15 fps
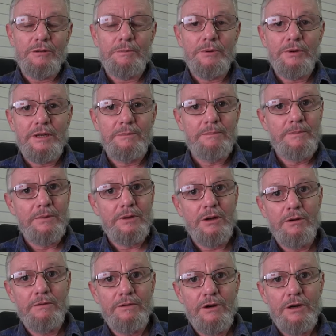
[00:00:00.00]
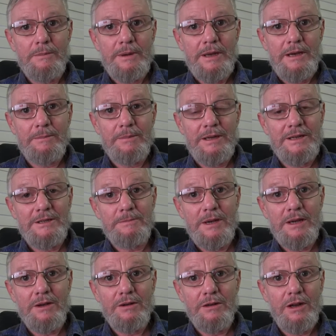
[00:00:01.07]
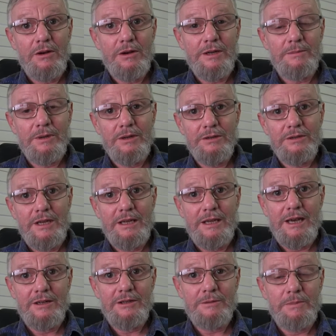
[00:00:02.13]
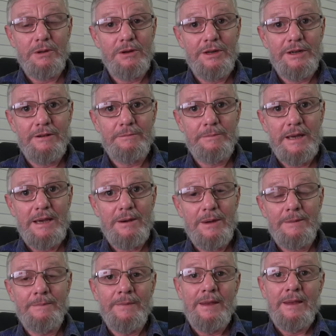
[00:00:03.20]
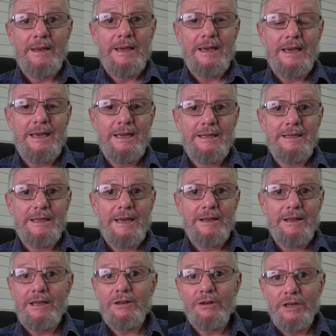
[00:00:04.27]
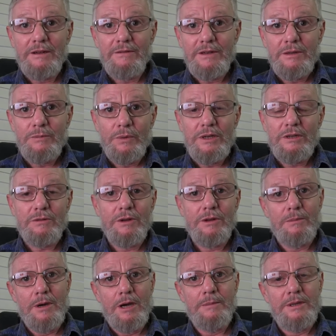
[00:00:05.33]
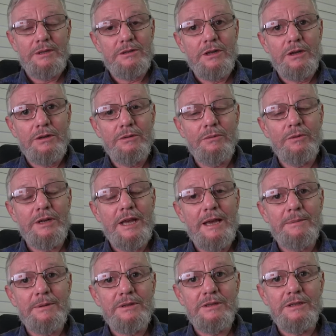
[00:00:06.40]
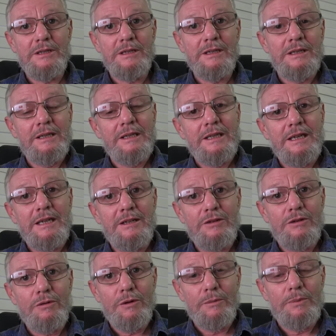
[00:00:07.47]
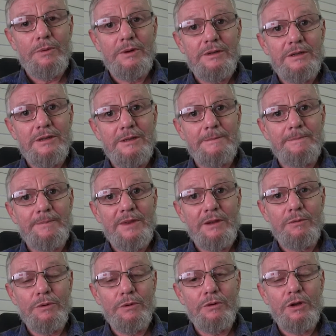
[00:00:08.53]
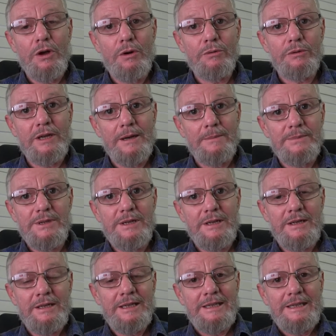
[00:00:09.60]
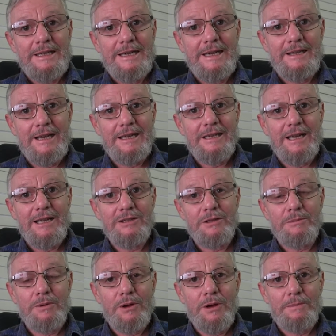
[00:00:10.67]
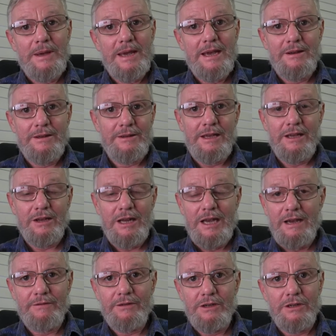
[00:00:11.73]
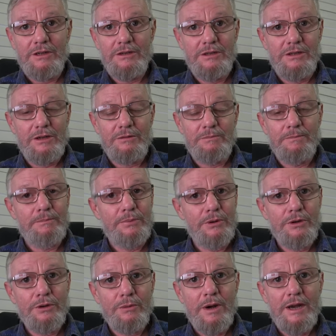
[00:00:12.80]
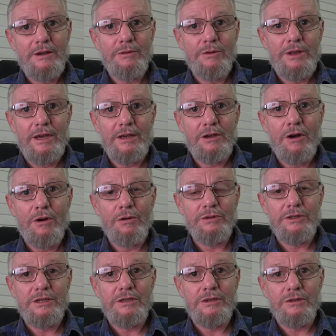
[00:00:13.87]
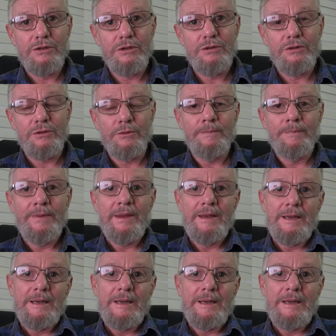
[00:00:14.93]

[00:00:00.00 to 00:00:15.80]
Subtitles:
who are putting coal-fired power plants back online because they can't supply enough power. And they're not even in winter at the moment. So what happens in Europe once the real cold comes in and they can't supply power, they're going to have to, you know, burn away all that coal just as usual.